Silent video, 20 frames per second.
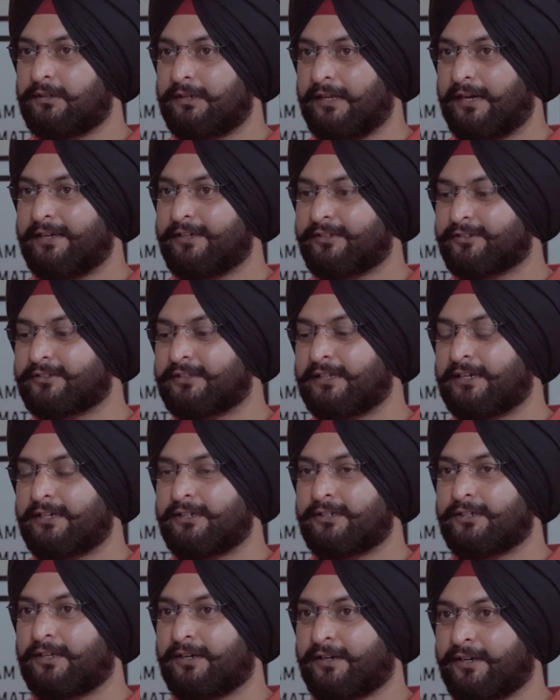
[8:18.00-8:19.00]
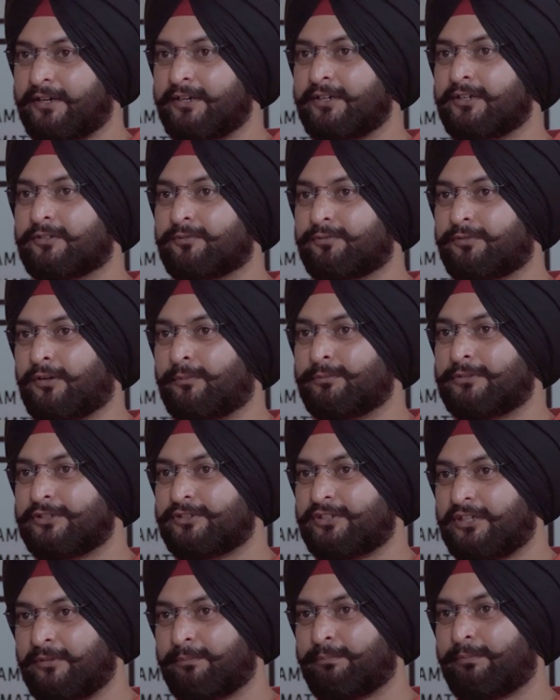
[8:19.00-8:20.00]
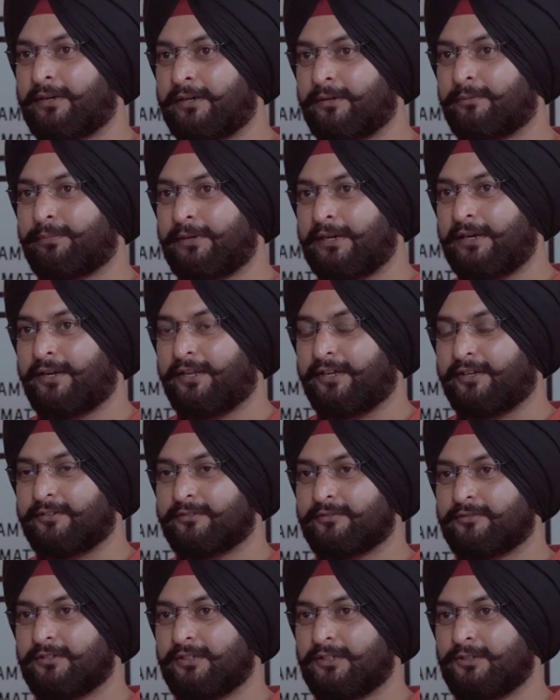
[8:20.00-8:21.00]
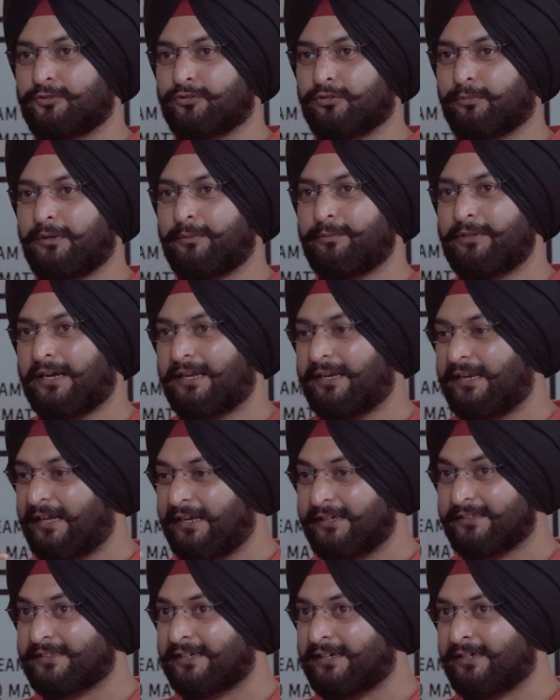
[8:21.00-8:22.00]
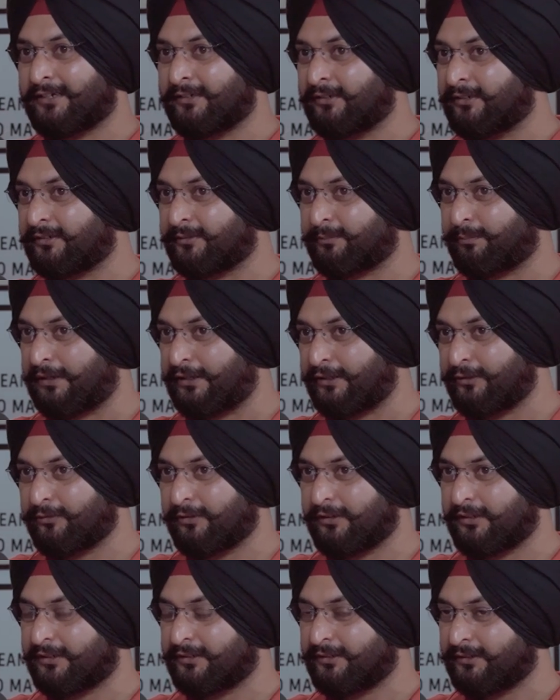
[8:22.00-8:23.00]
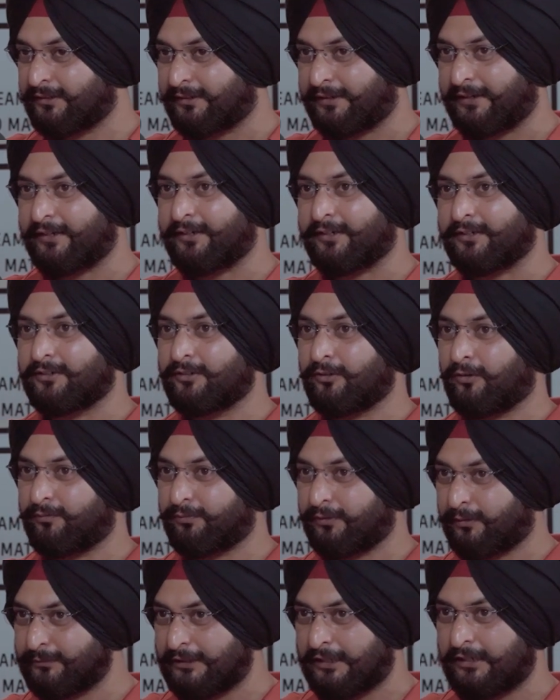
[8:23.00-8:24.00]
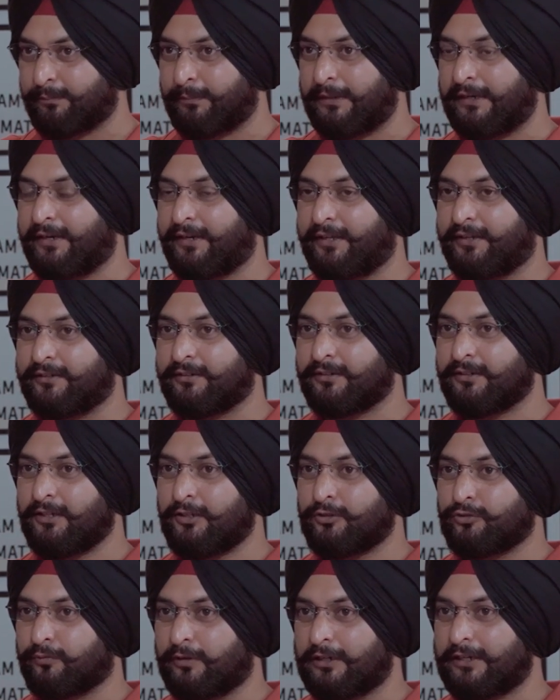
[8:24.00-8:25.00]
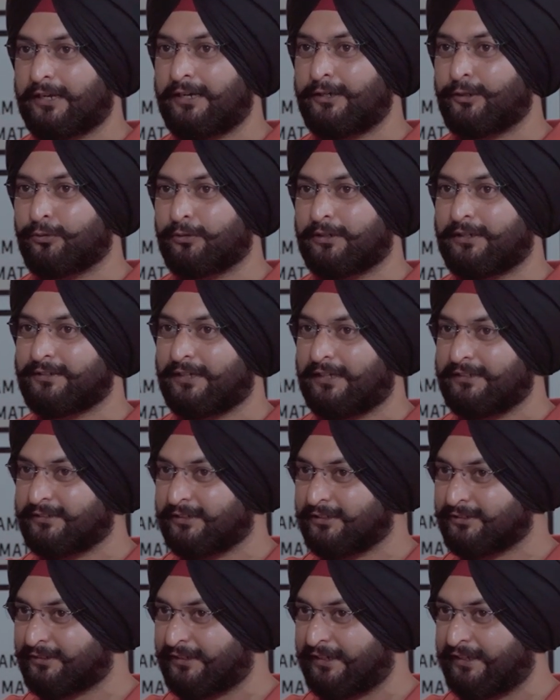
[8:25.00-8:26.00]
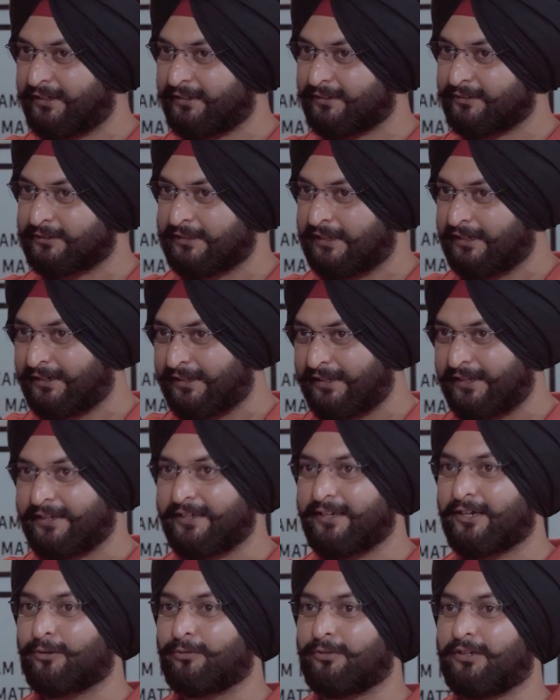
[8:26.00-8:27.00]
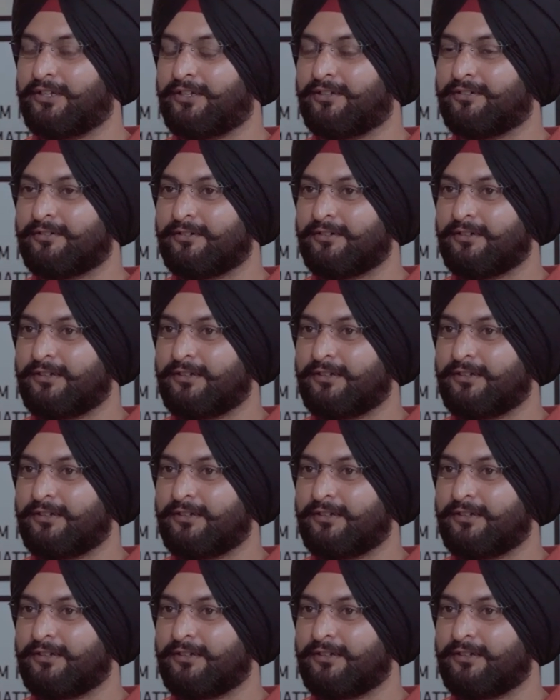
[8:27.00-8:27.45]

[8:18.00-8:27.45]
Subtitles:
likes that ring from the same painting. So maybe I like that particular ring from that painting. So what I'll do is I'll just take that area only.